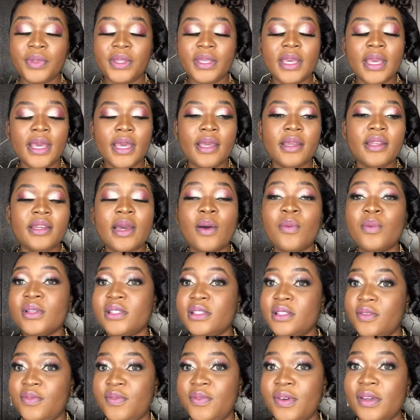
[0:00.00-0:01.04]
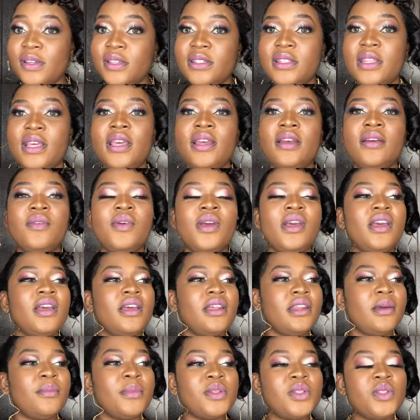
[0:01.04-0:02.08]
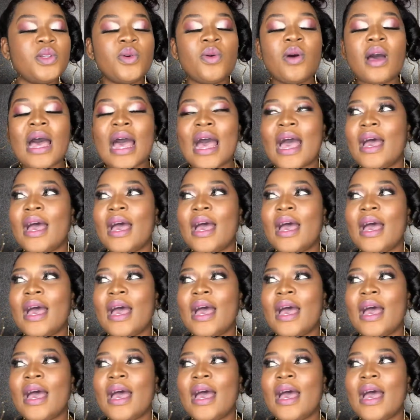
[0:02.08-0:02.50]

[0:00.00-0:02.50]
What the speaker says: Okay, that was the first thing. Number two,